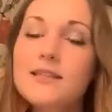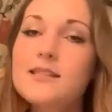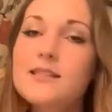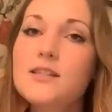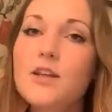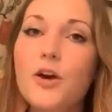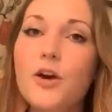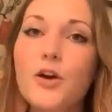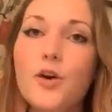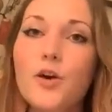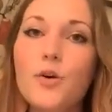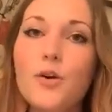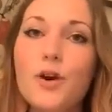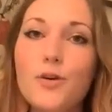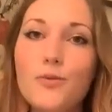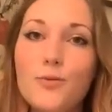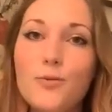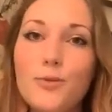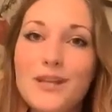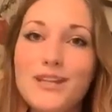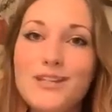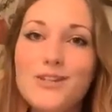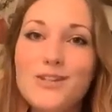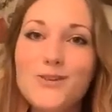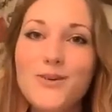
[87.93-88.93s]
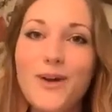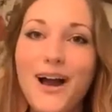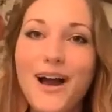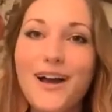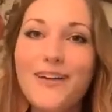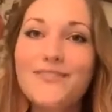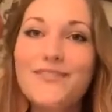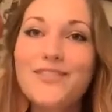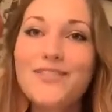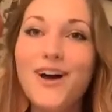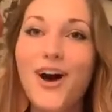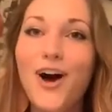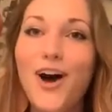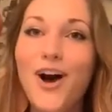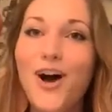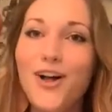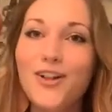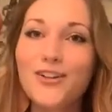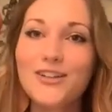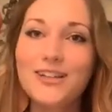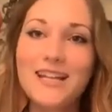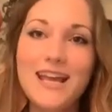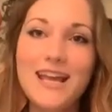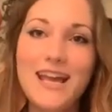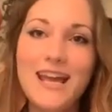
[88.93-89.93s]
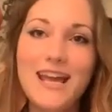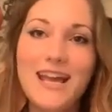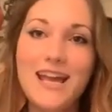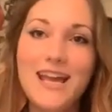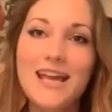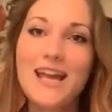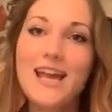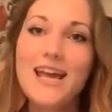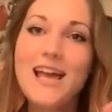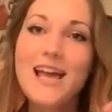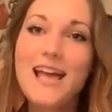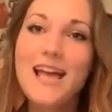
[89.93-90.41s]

So we do have the holiday